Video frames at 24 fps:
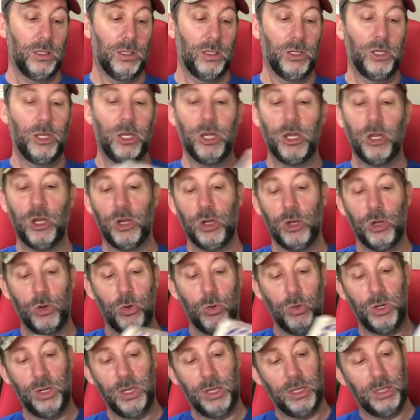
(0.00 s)

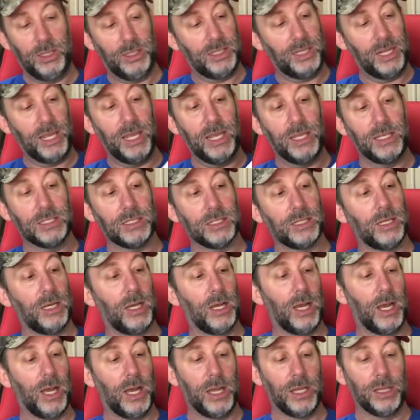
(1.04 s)
No date
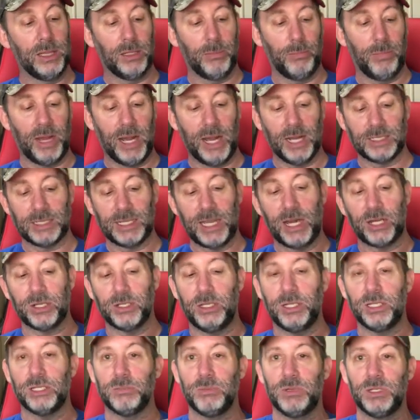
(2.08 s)
on the box.
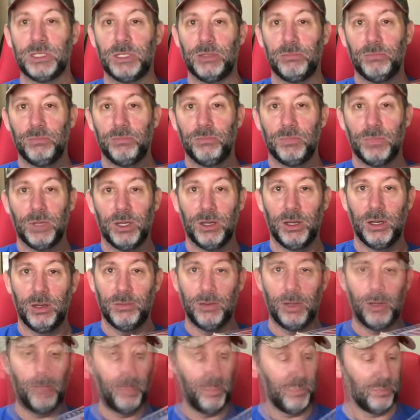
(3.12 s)
Actually, it's missing
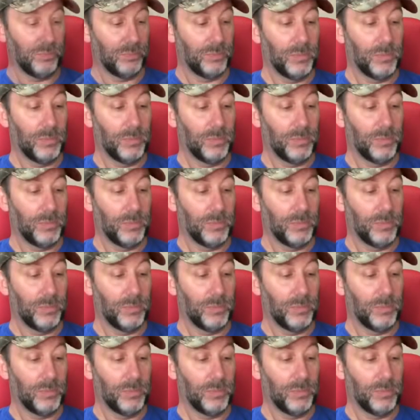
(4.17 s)
a panel.